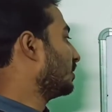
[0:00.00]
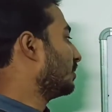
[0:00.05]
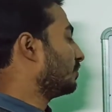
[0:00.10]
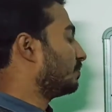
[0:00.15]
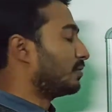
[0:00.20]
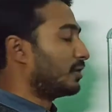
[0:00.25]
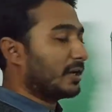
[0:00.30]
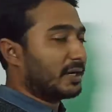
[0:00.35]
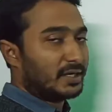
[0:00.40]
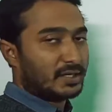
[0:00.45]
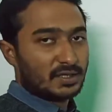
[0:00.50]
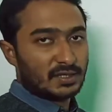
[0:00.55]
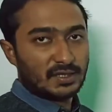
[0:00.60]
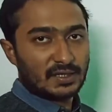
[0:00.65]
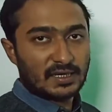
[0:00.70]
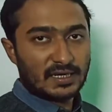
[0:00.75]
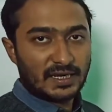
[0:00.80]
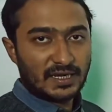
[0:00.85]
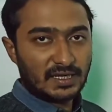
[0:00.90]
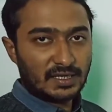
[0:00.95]
point,
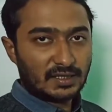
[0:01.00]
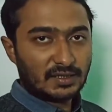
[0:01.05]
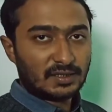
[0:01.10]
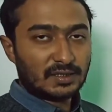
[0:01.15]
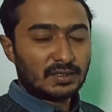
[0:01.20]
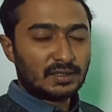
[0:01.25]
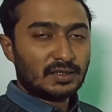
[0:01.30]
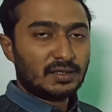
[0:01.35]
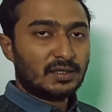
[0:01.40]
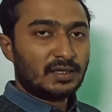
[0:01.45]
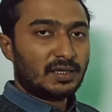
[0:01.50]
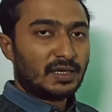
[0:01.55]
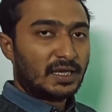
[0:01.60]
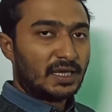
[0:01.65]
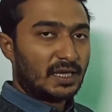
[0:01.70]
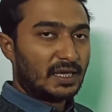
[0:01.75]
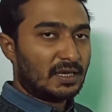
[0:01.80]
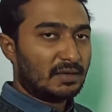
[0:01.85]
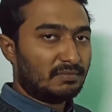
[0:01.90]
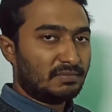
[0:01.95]
like
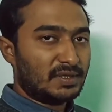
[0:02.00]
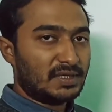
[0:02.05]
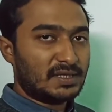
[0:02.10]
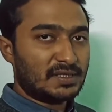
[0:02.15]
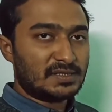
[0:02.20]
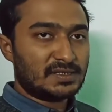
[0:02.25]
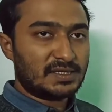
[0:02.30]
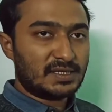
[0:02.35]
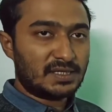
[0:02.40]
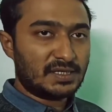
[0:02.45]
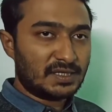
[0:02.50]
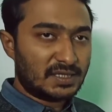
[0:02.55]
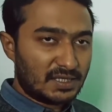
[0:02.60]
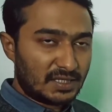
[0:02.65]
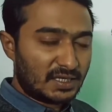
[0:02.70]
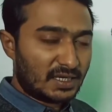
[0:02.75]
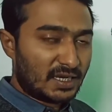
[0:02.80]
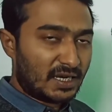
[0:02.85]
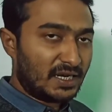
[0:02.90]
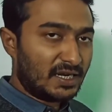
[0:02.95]
A, B, C,
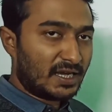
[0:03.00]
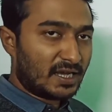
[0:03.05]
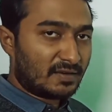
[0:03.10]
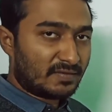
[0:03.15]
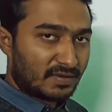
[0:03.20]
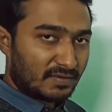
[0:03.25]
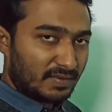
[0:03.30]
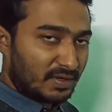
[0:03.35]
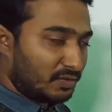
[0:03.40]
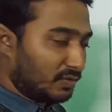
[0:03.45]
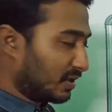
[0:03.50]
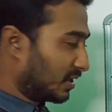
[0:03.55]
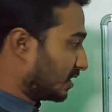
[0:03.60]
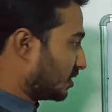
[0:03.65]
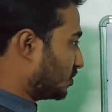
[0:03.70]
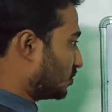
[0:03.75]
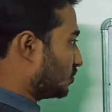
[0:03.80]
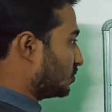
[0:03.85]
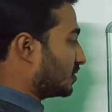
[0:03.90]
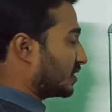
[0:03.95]
D, any alphabet we
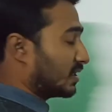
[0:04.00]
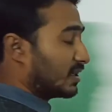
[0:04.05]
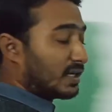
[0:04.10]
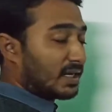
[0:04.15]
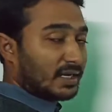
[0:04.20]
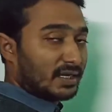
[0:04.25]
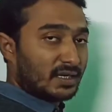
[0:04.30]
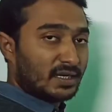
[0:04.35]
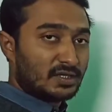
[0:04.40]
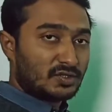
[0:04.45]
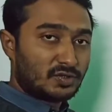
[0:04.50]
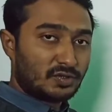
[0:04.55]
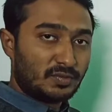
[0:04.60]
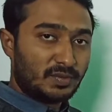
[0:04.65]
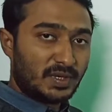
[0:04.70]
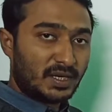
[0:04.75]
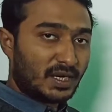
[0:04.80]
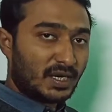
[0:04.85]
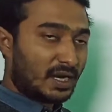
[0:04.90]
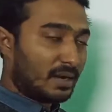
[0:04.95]
can choose, and that it should
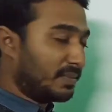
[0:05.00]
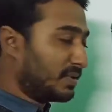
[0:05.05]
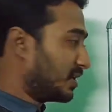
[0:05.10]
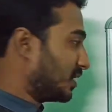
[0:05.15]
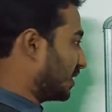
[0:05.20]
be a capital